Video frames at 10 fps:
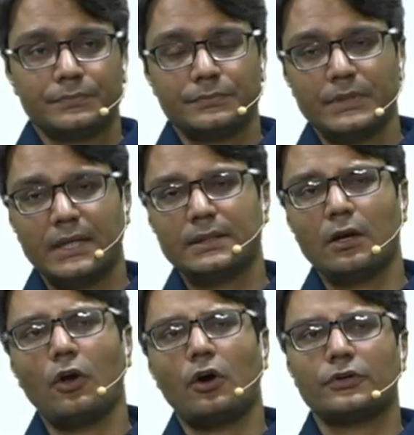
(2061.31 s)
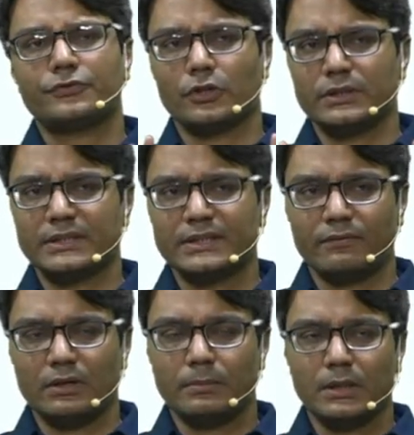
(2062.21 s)
There is a lot of choices
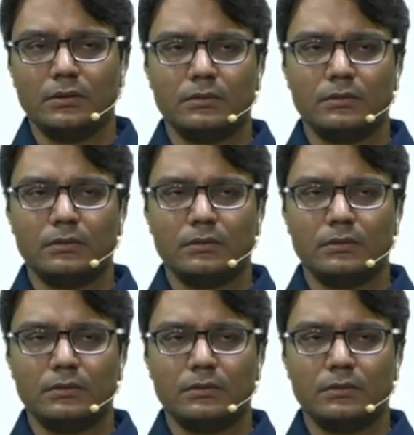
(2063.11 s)
available.